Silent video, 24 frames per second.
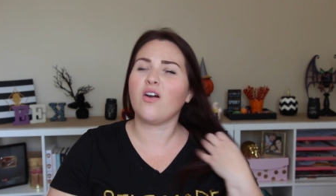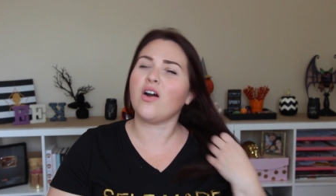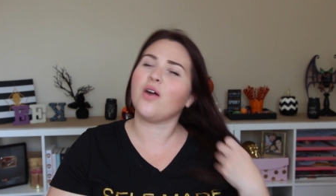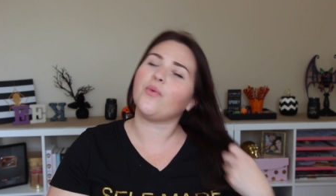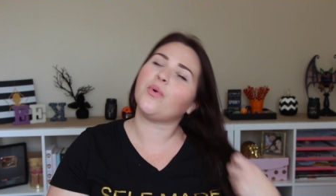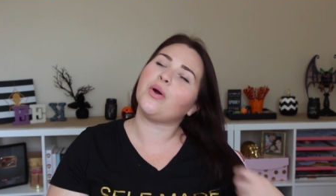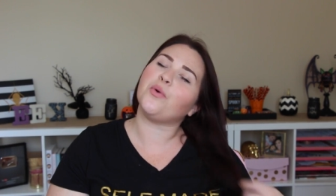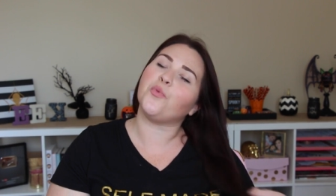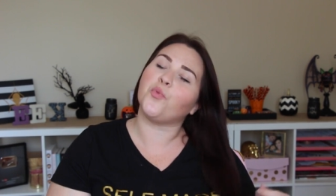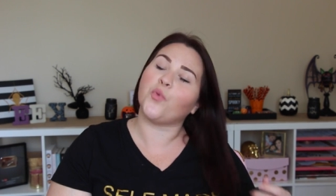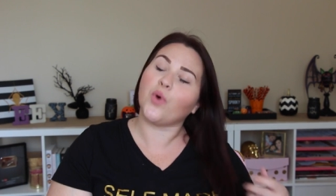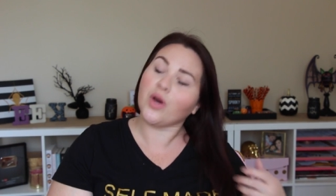oh, I
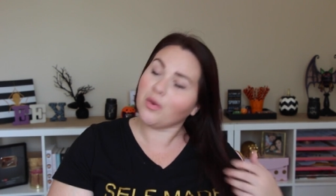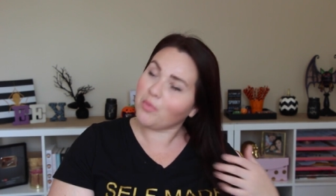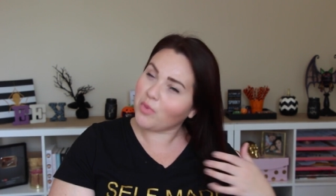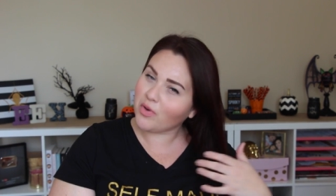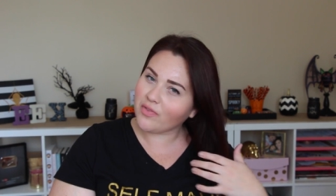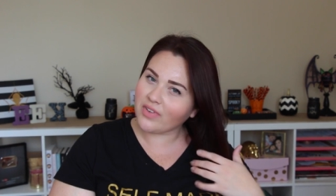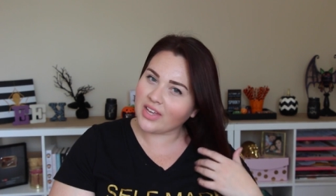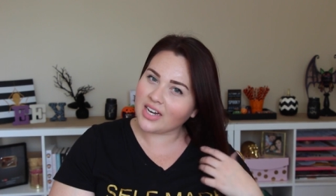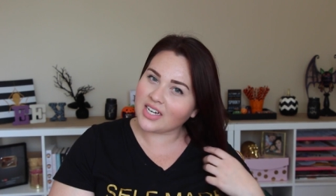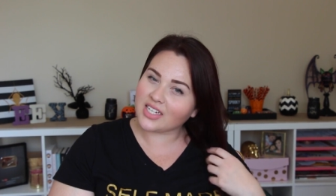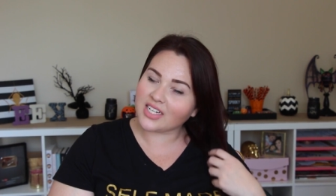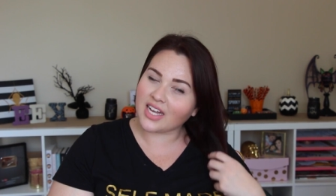want 1
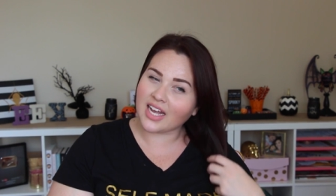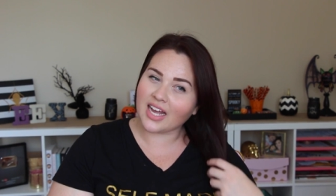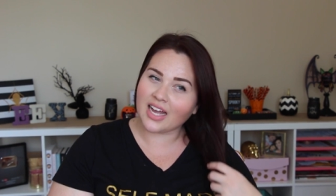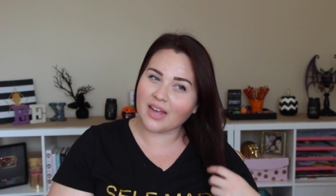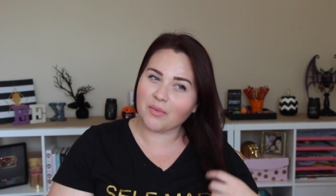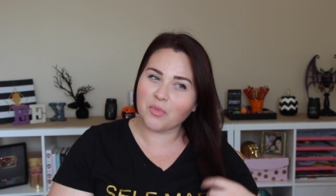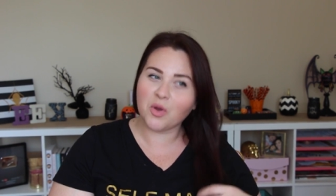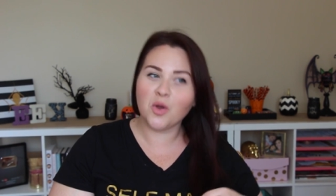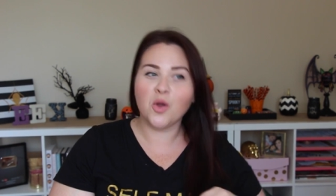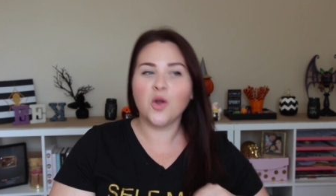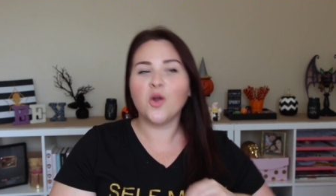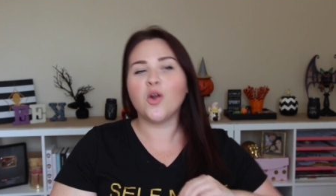movie at a
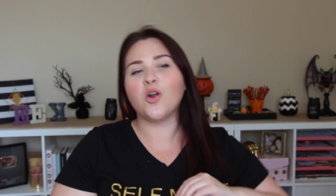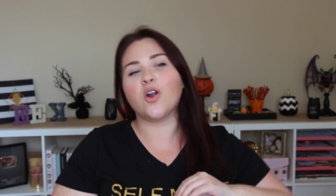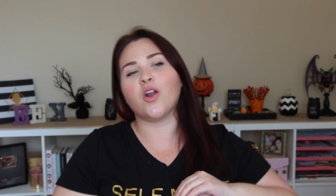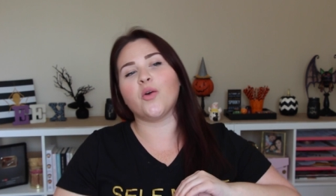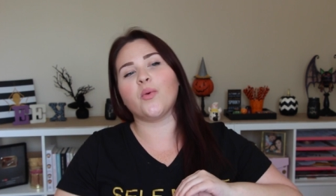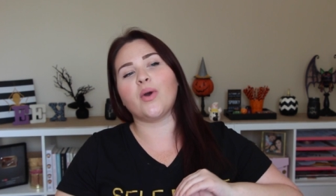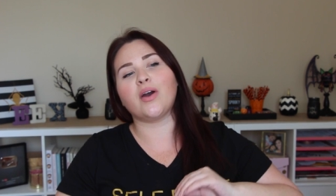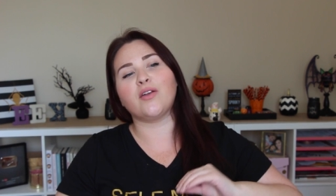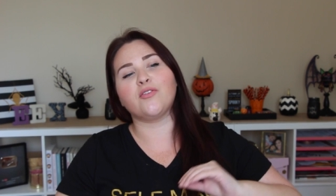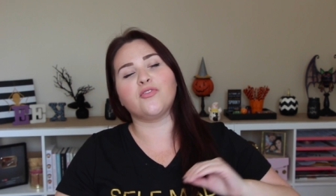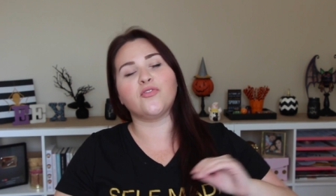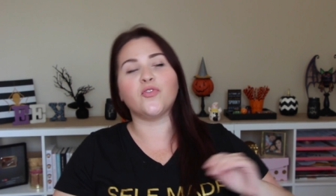time, or I
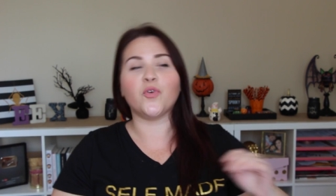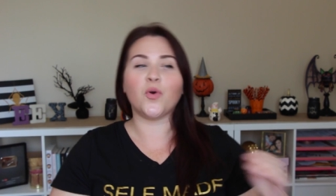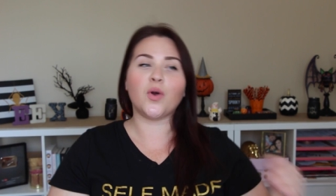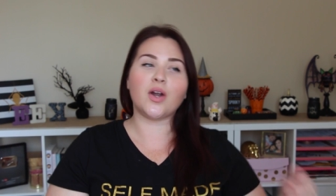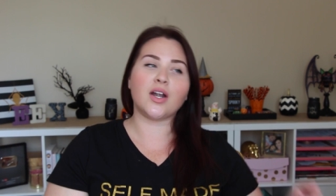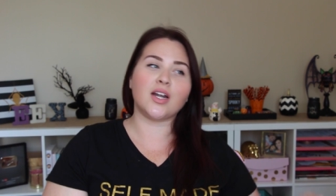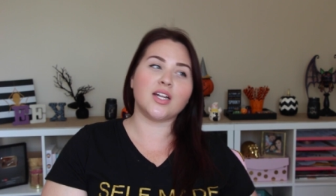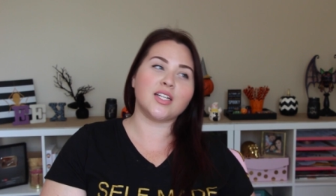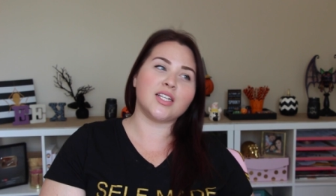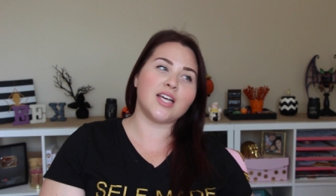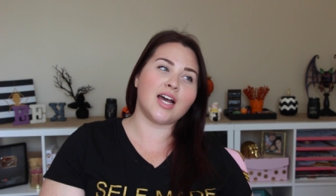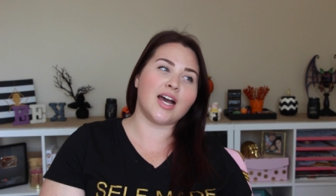want 4
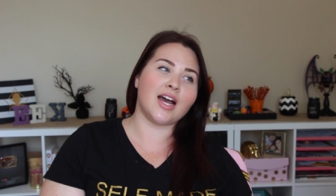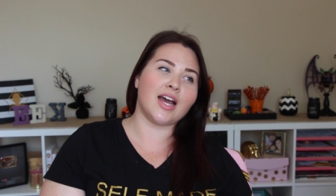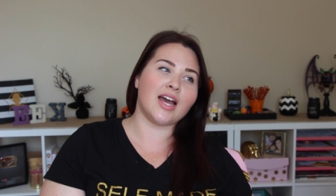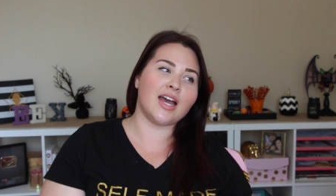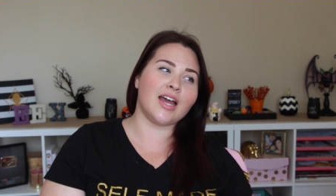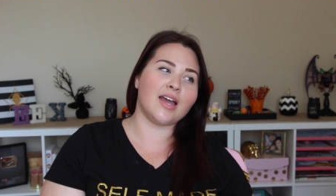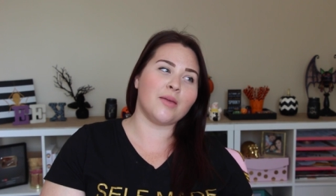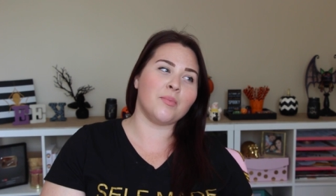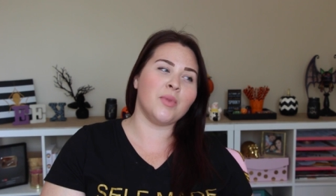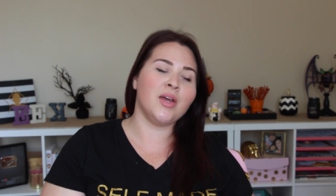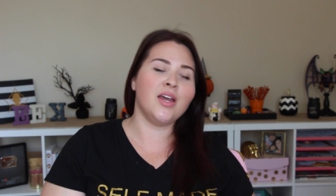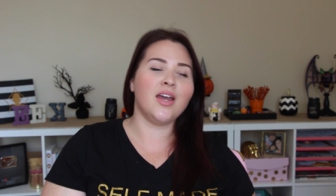at a
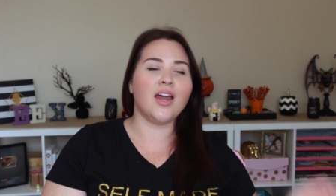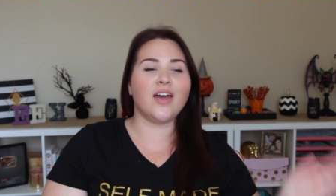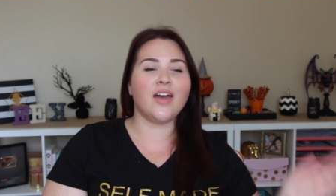time, and